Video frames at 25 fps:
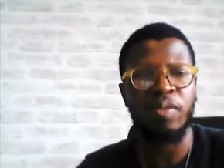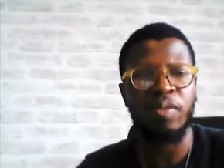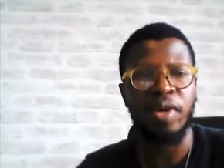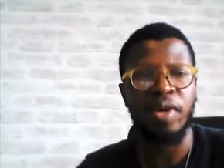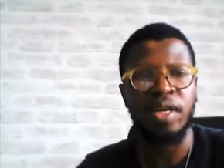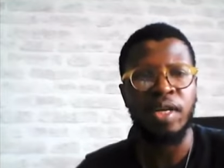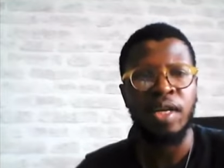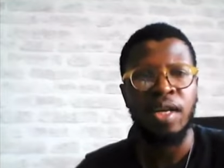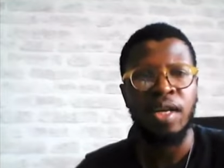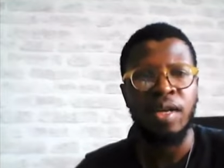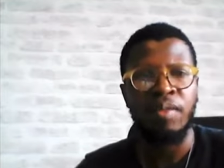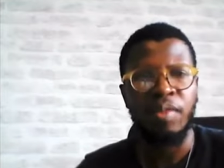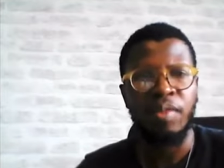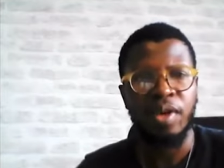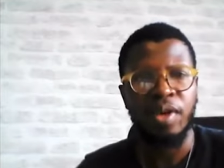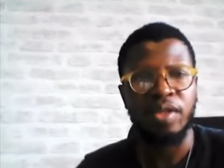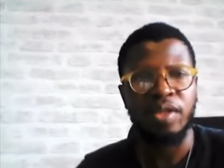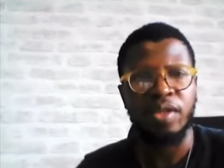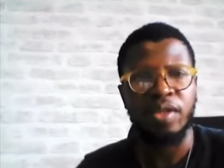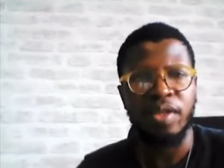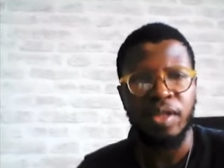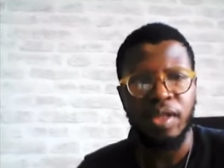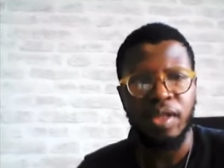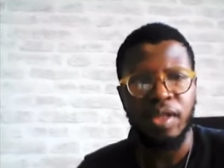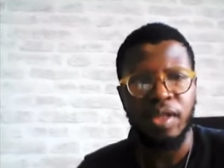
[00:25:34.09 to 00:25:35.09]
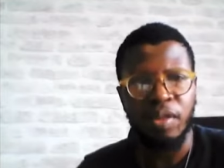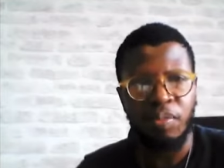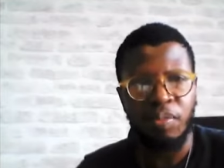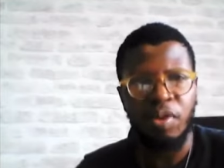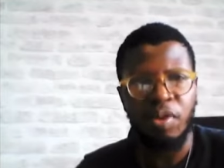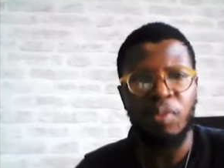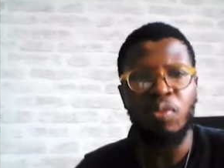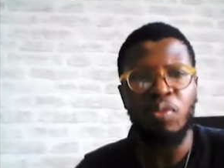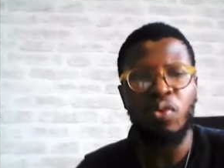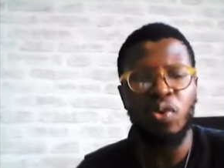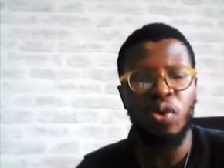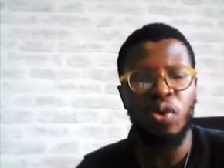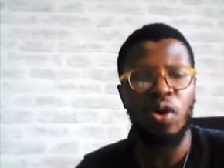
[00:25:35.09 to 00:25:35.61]
But, but the
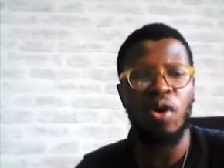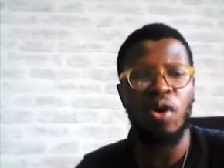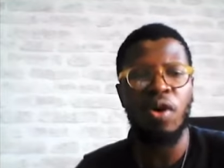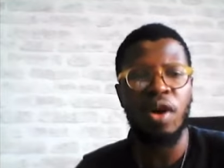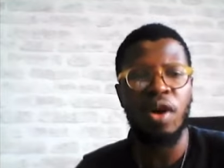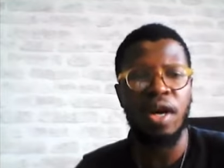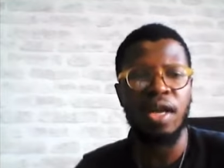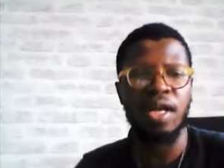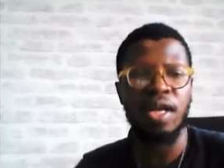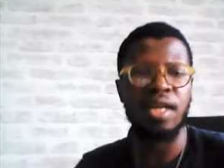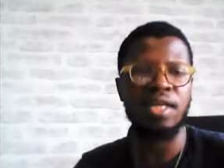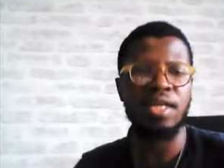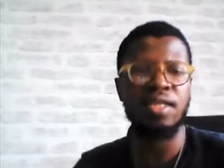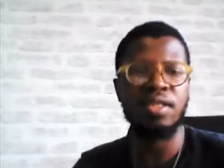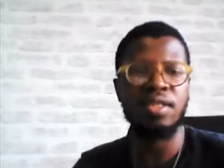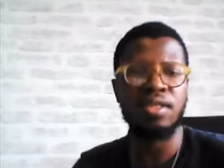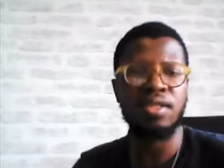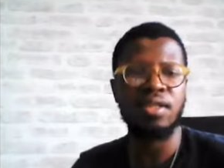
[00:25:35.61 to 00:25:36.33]
people we organize,